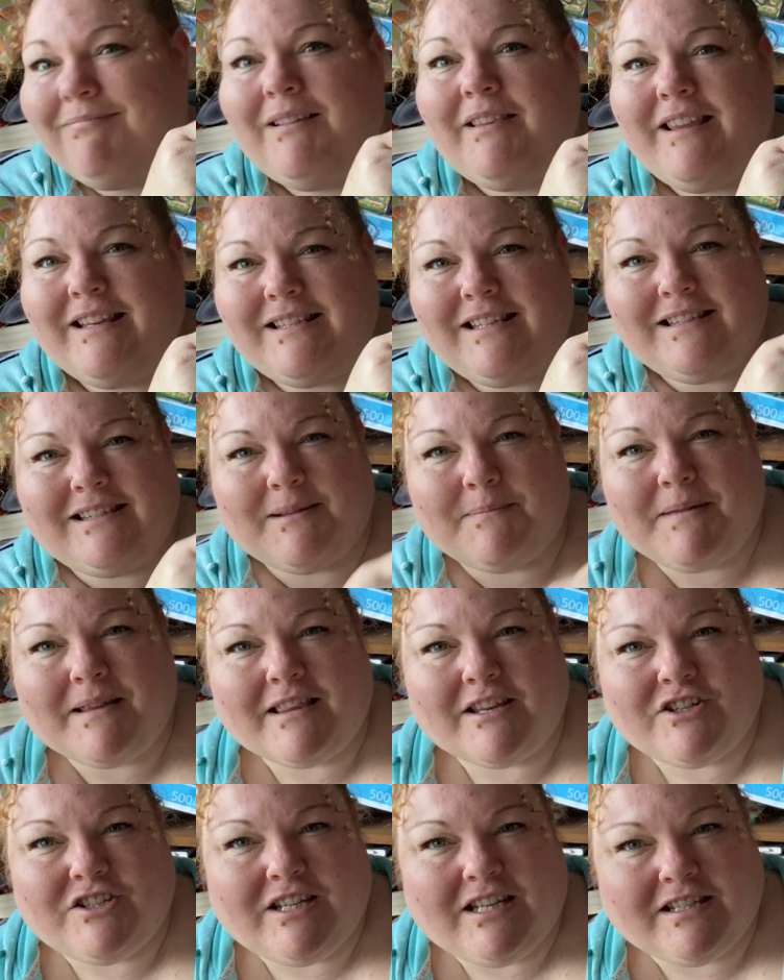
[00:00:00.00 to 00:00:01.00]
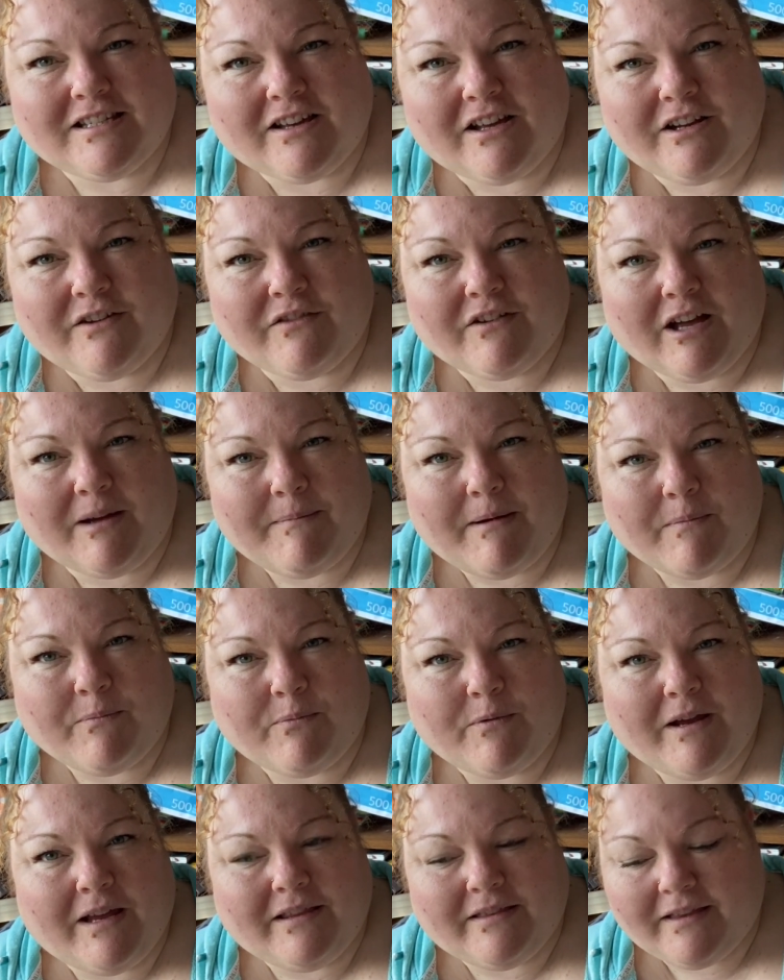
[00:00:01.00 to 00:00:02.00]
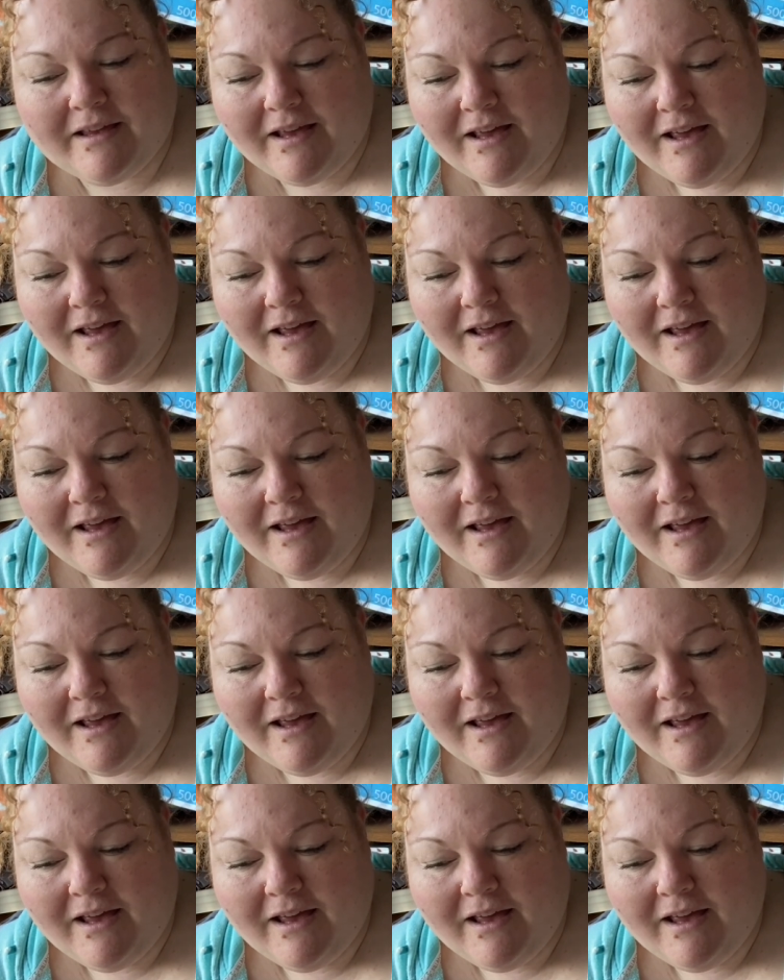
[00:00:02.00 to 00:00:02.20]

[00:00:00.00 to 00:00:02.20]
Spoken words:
This is something that she's kind of come up with